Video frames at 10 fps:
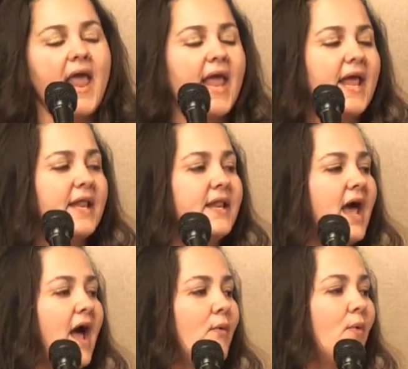
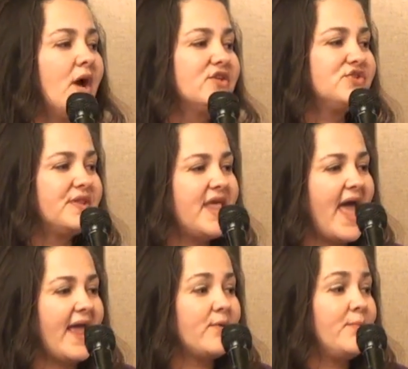And I want to
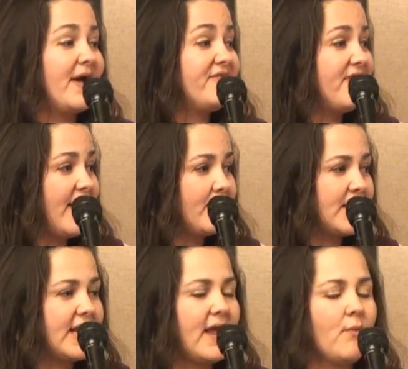thank my
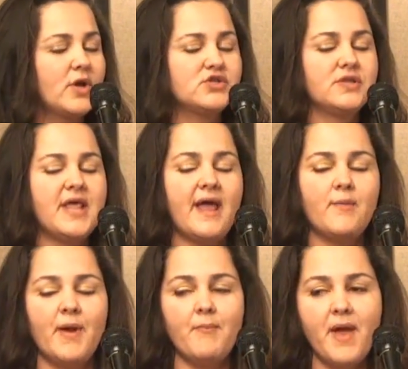family, I want to
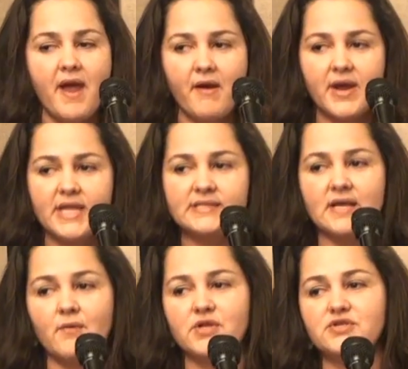thank my parents,
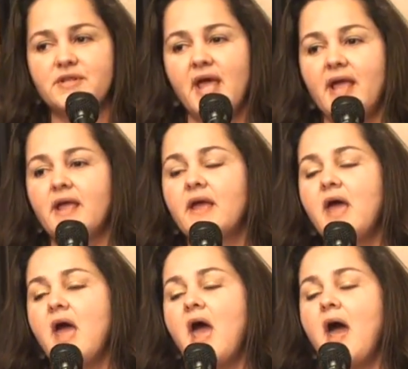I want to thank
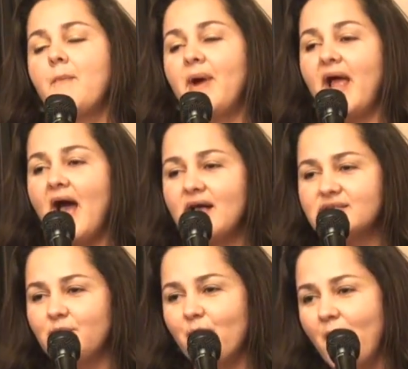my
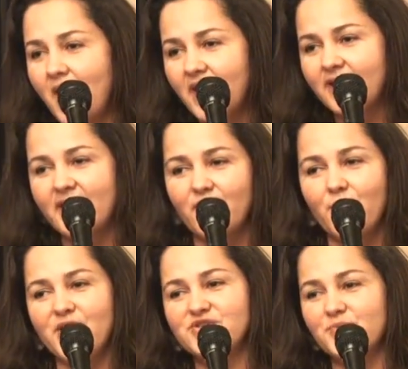husband Mark that
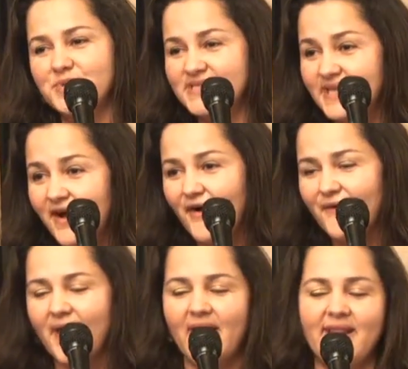went to
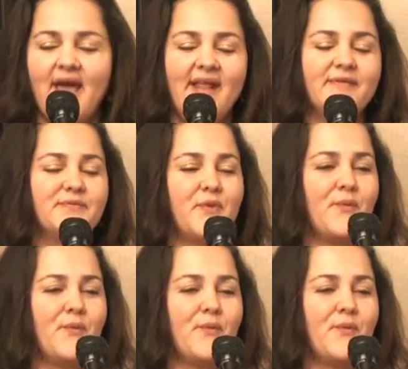Brazil and then